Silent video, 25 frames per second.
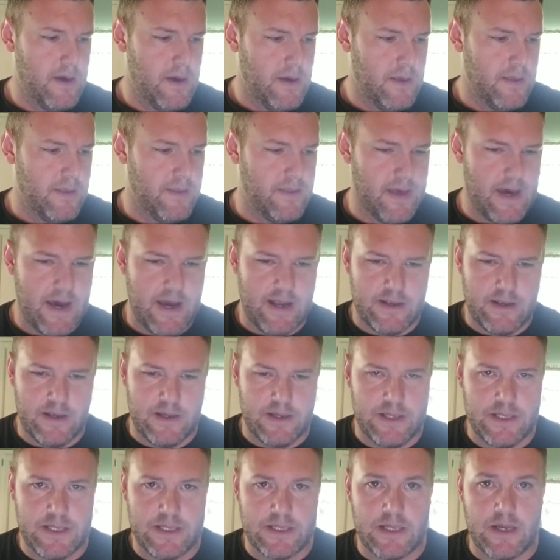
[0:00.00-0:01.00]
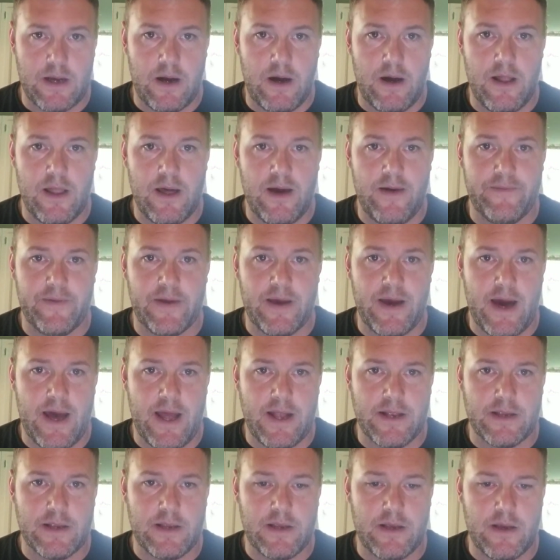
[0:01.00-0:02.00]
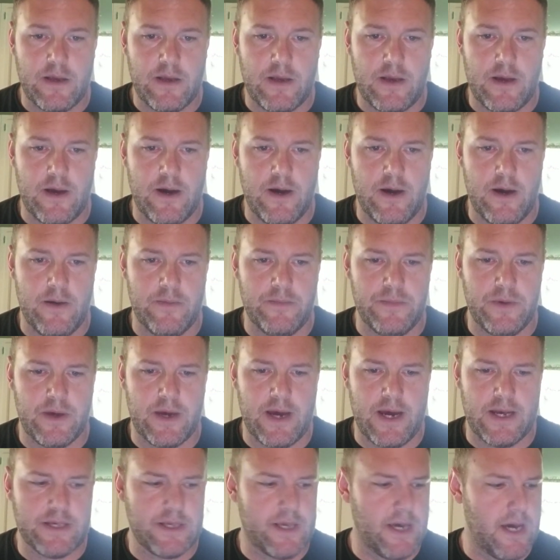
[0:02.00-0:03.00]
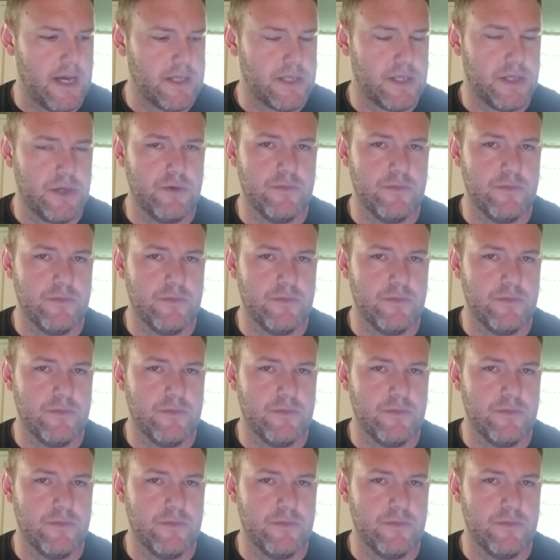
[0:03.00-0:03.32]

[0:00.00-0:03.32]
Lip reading: that is all I've got. You guys got 2